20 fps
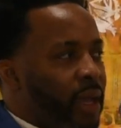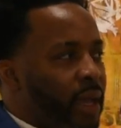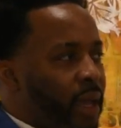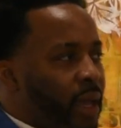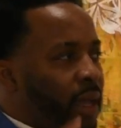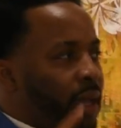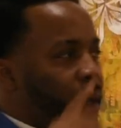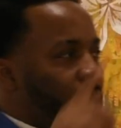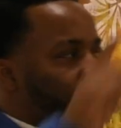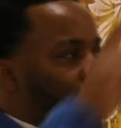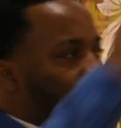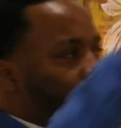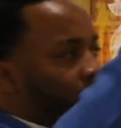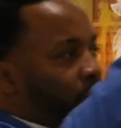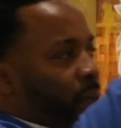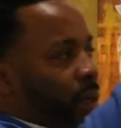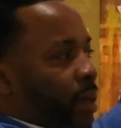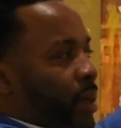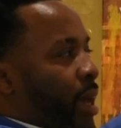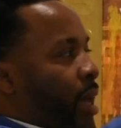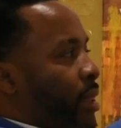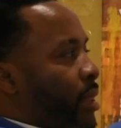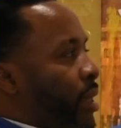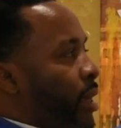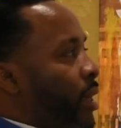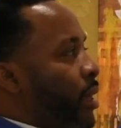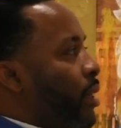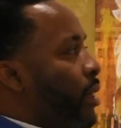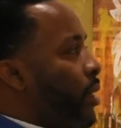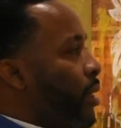And I
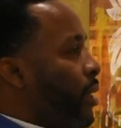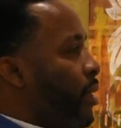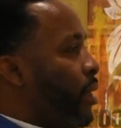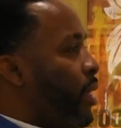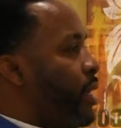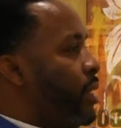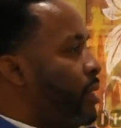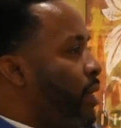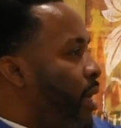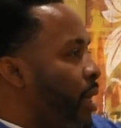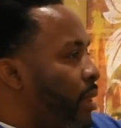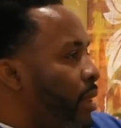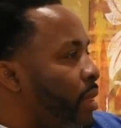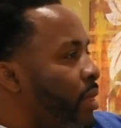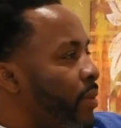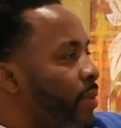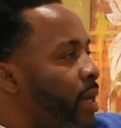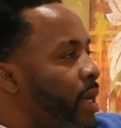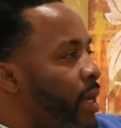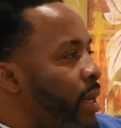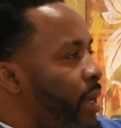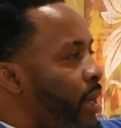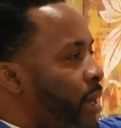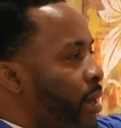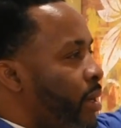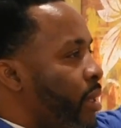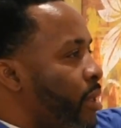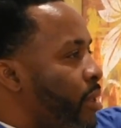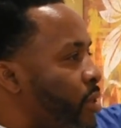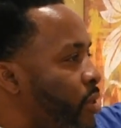think these other three
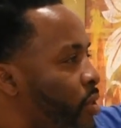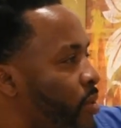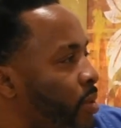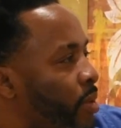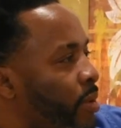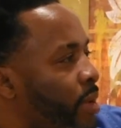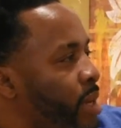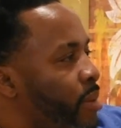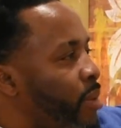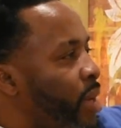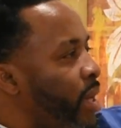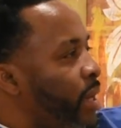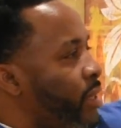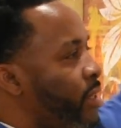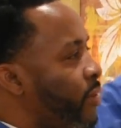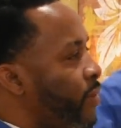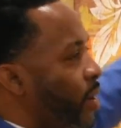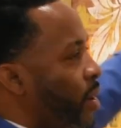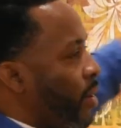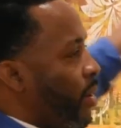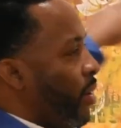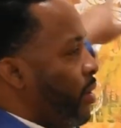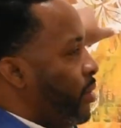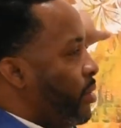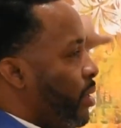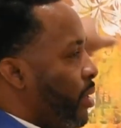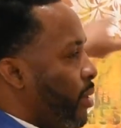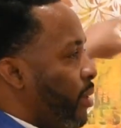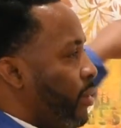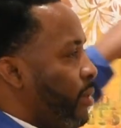here, the three biggest photos
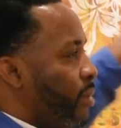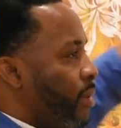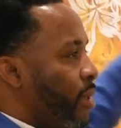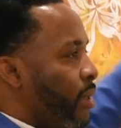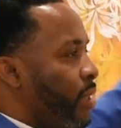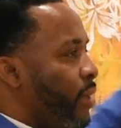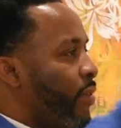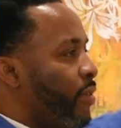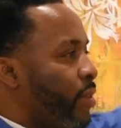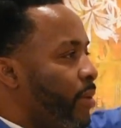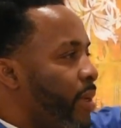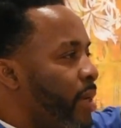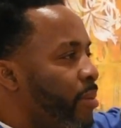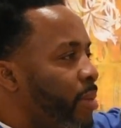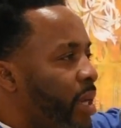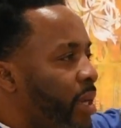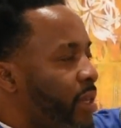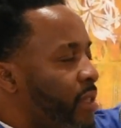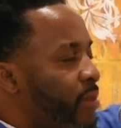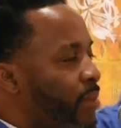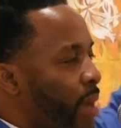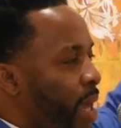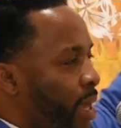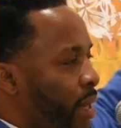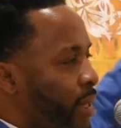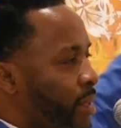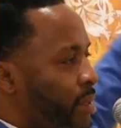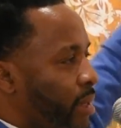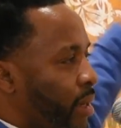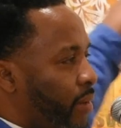on the three biggest
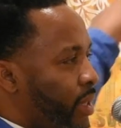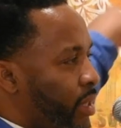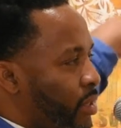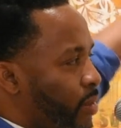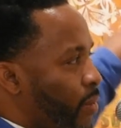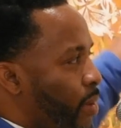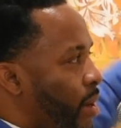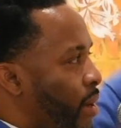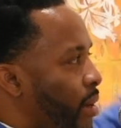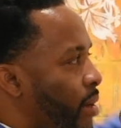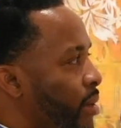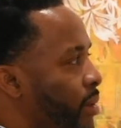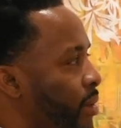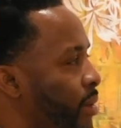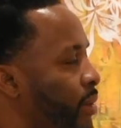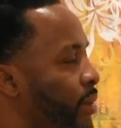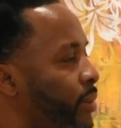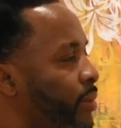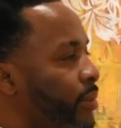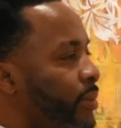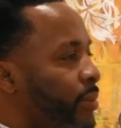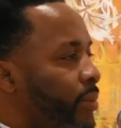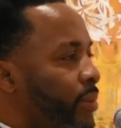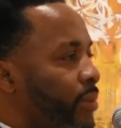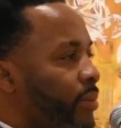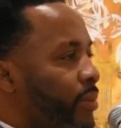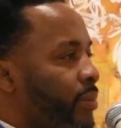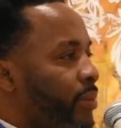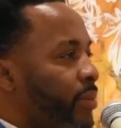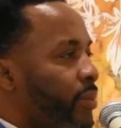paintings this wall.
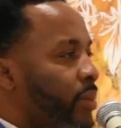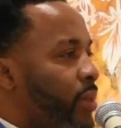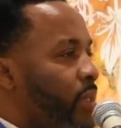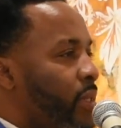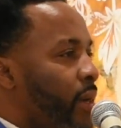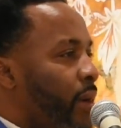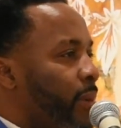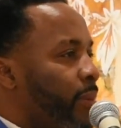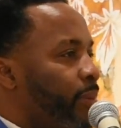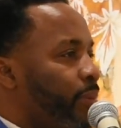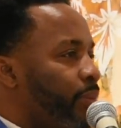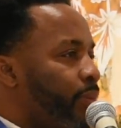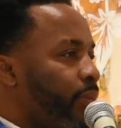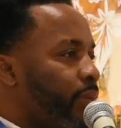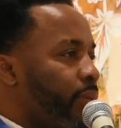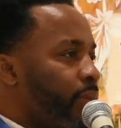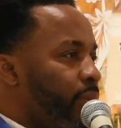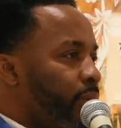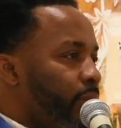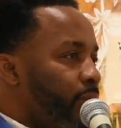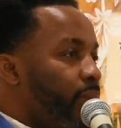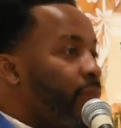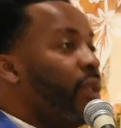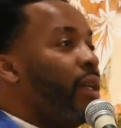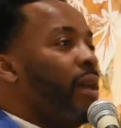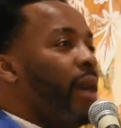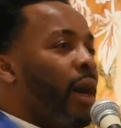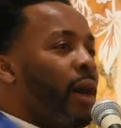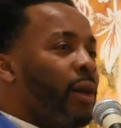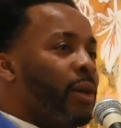So,
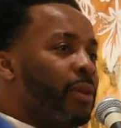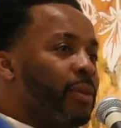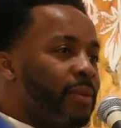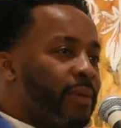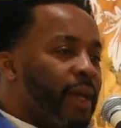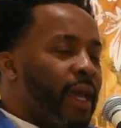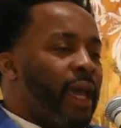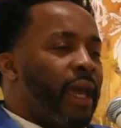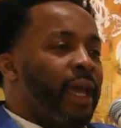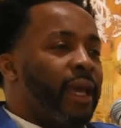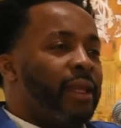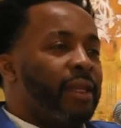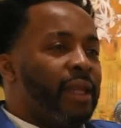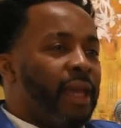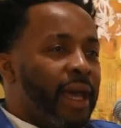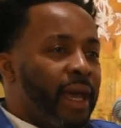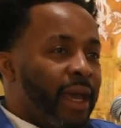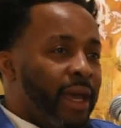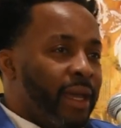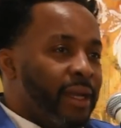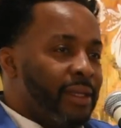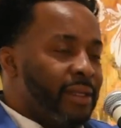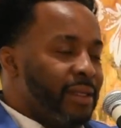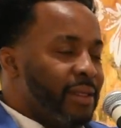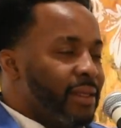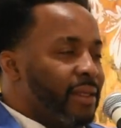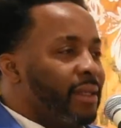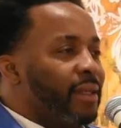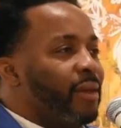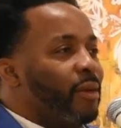oh, and
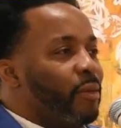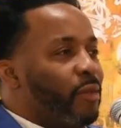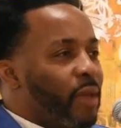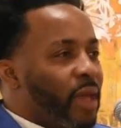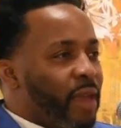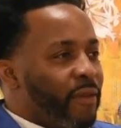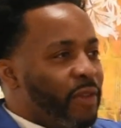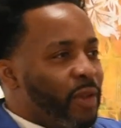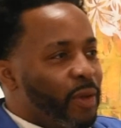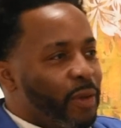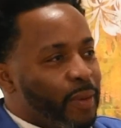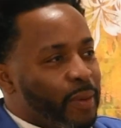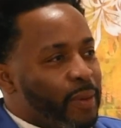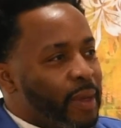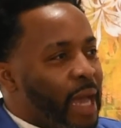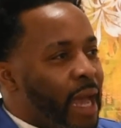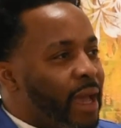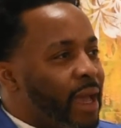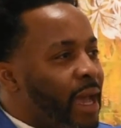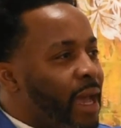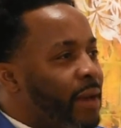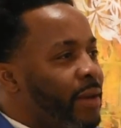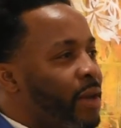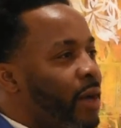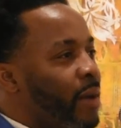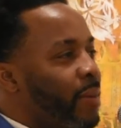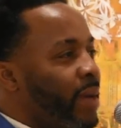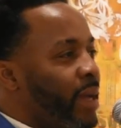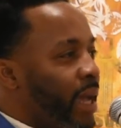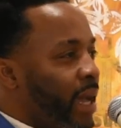last, if you, I
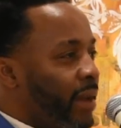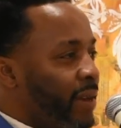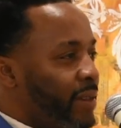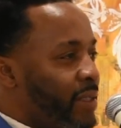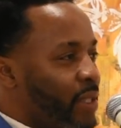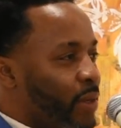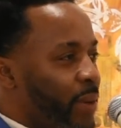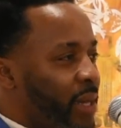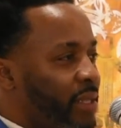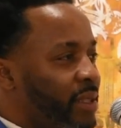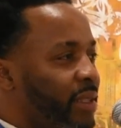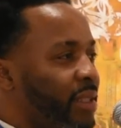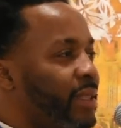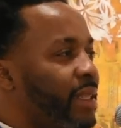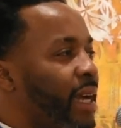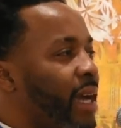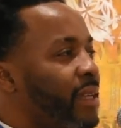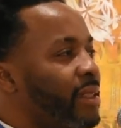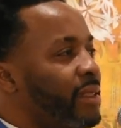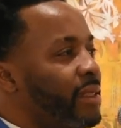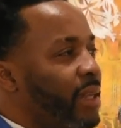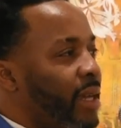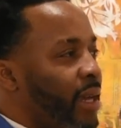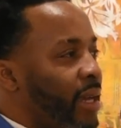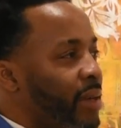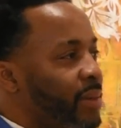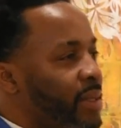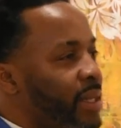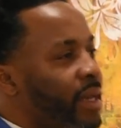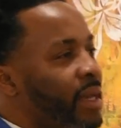know I'm gonna have this question without time.